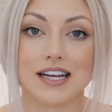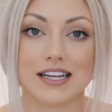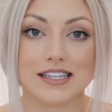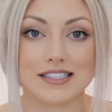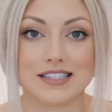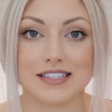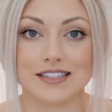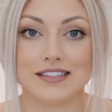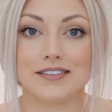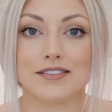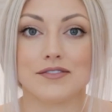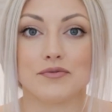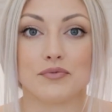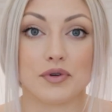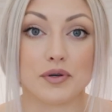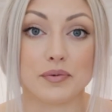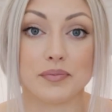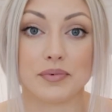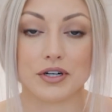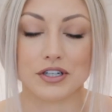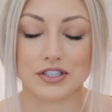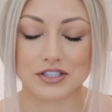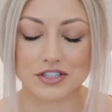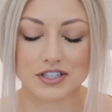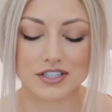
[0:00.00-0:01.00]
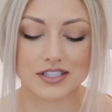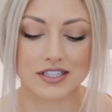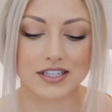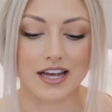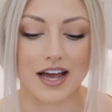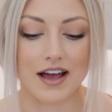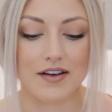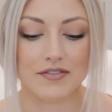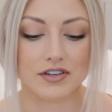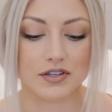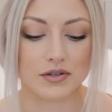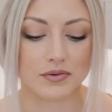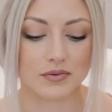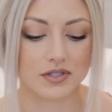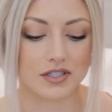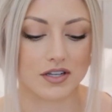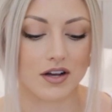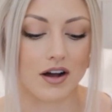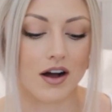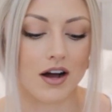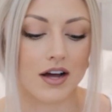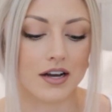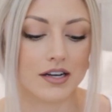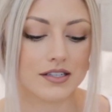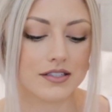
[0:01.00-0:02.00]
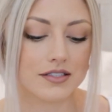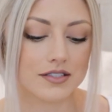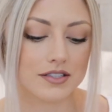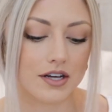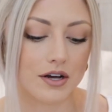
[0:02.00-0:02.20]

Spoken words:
I didn't repurchase it after it was gone.